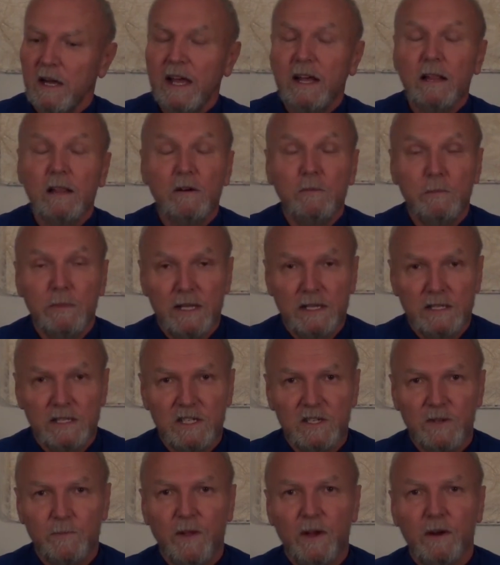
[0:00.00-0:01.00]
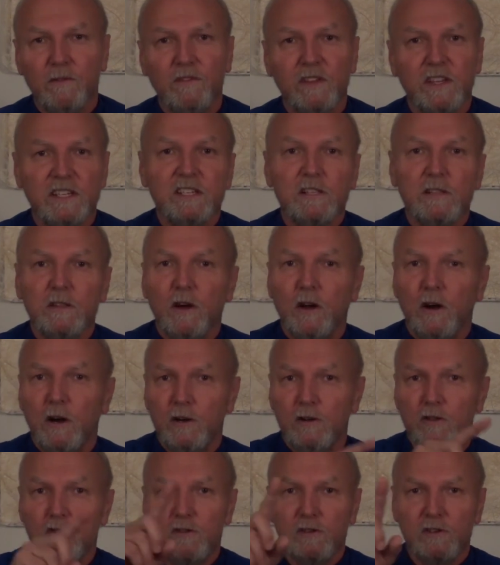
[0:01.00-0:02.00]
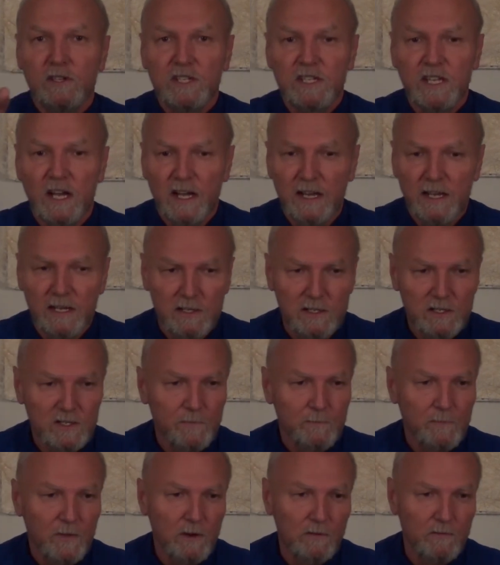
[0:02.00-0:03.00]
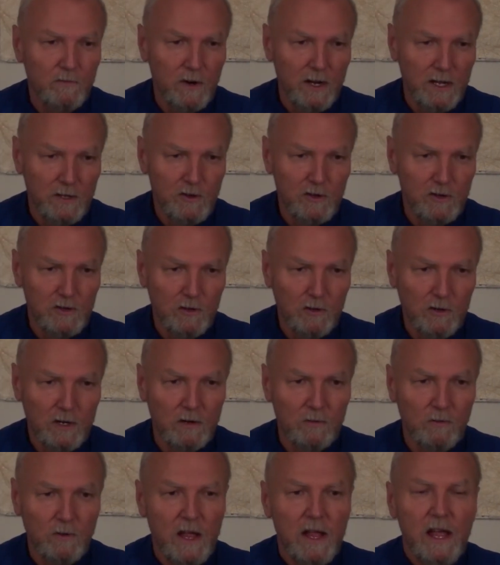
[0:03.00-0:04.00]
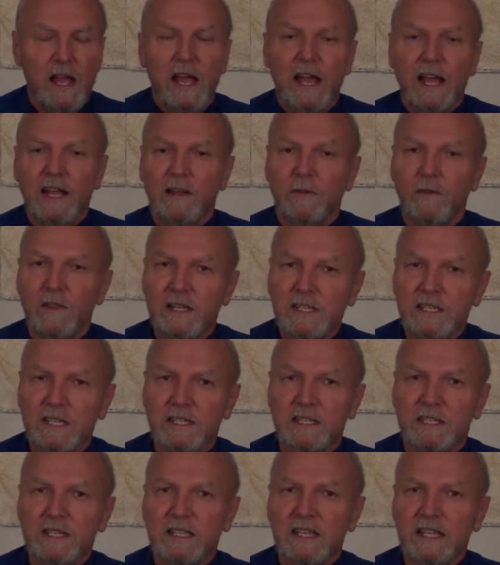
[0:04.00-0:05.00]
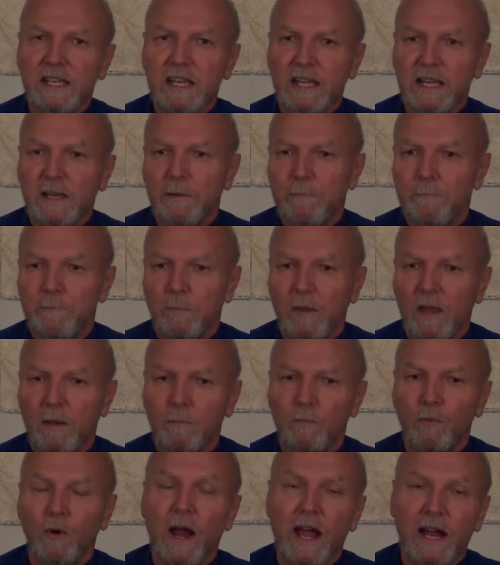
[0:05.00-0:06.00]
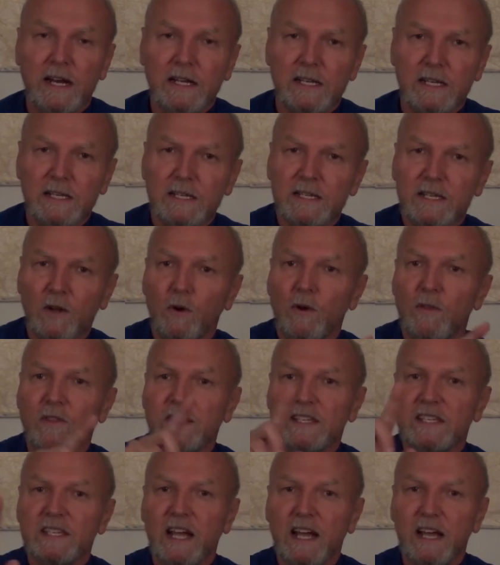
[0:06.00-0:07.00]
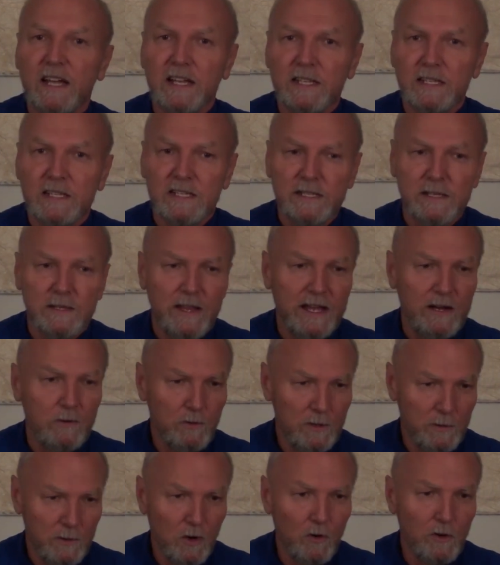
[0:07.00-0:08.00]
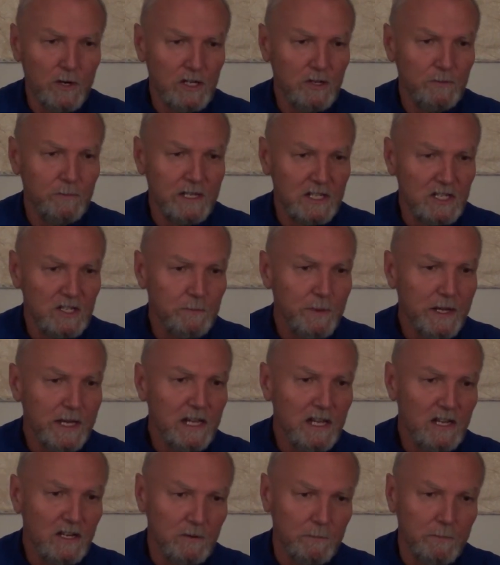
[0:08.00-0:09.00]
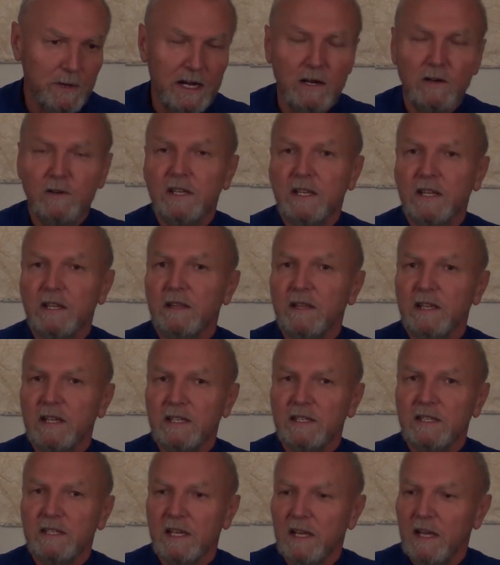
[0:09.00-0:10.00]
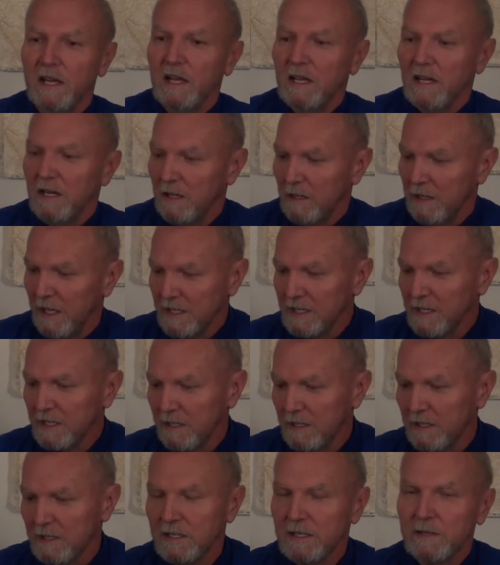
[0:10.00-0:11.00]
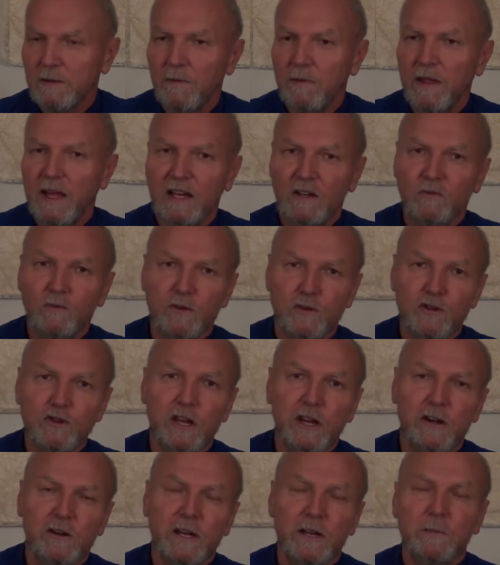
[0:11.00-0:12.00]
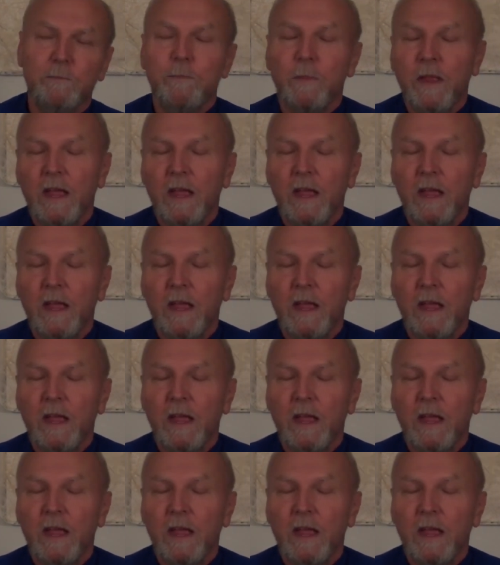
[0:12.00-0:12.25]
elements of this larger science of Raja Yoga. And this is the practice or the science that we're going to be speaking about in these lessons that we're sharing.